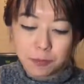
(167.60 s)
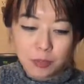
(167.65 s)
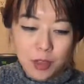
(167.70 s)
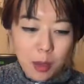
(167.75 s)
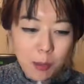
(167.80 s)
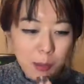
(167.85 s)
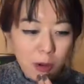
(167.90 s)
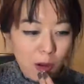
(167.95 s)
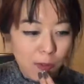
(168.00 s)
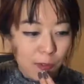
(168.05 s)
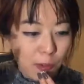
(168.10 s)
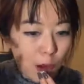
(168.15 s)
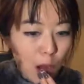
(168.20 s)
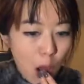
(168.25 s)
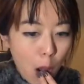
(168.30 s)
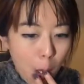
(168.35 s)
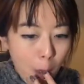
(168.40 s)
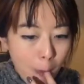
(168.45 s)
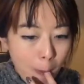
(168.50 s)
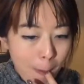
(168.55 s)
Perfect.
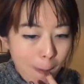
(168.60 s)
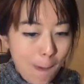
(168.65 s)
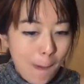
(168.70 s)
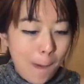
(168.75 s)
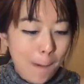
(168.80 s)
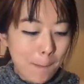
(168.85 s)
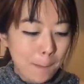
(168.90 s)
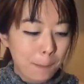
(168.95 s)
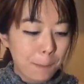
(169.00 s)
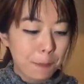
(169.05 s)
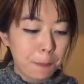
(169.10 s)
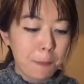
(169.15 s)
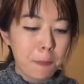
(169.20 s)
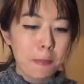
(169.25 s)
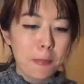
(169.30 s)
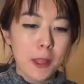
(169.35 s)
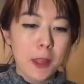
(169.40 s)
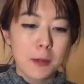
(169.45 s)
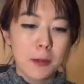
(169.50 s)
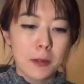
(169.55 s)
Okay.
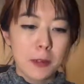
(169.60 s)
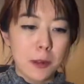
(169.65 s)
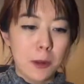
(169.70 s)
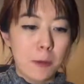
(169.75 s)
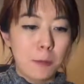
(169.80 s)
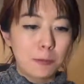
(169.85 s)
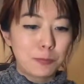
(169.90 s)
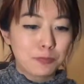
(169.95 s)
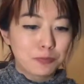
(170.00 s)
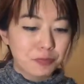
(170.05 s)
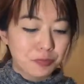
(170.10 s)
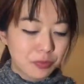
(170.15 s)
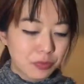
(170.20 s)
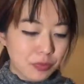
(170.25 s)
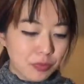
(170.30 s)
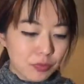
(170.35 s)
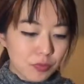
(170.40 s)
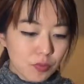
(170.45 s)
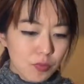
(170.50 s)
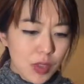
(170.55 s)
So
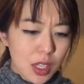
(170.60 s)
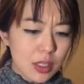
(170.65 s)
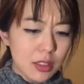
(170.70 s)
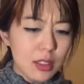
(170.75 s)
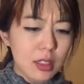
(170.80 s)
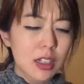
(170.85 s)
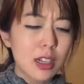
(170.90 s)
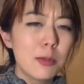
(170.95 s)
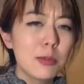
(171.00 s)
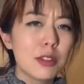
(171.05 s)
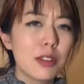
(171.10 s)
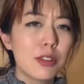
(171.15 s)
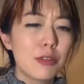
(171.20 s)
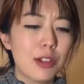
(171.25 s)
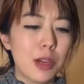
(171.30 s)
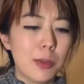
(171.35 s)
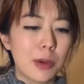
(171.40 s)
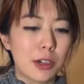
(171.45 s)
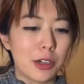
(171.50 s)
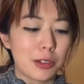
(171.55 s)
this comes in 3
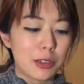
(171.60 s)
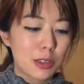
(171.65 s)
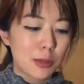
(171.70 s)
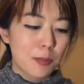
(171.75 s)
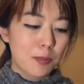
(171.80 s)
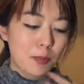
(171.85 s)
parts.